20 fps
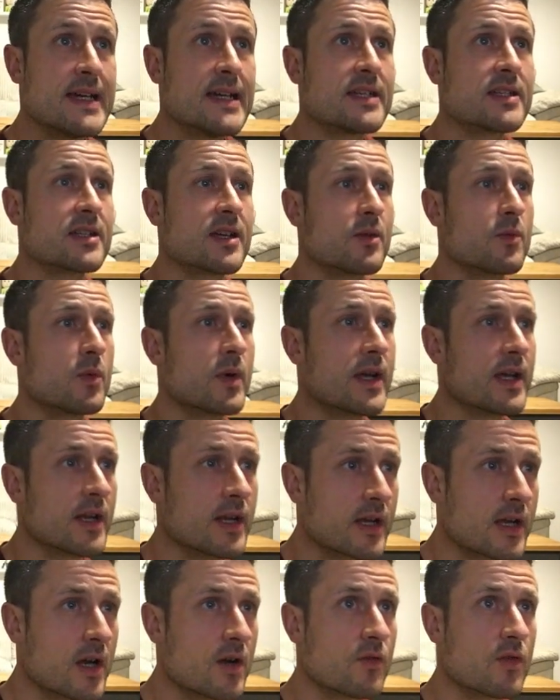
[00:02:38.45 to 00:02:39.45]
So we're going
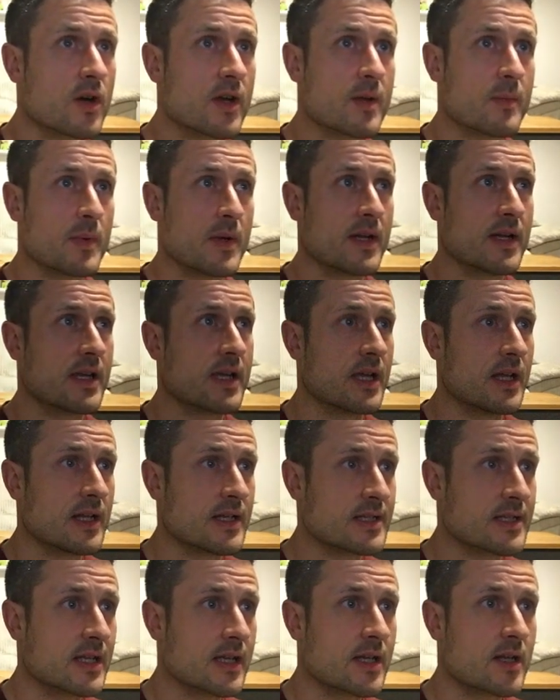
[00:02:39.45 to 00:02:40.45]
to go Rocket Bunny kit. Let's
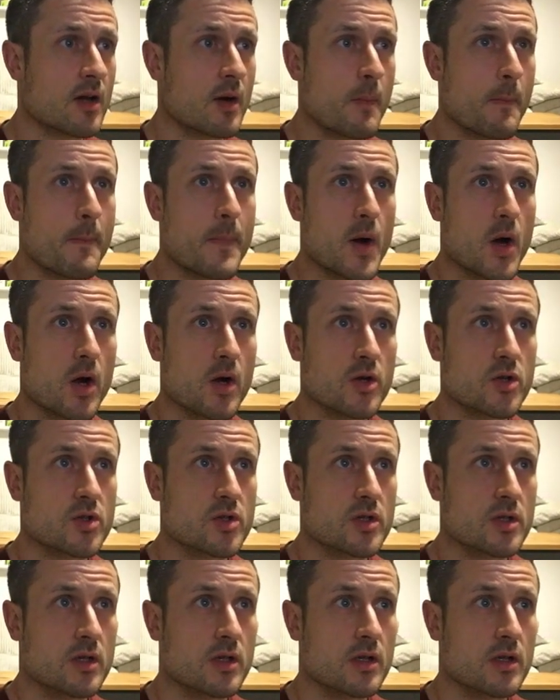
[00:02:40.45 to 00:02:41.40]
stick it on. Bosh.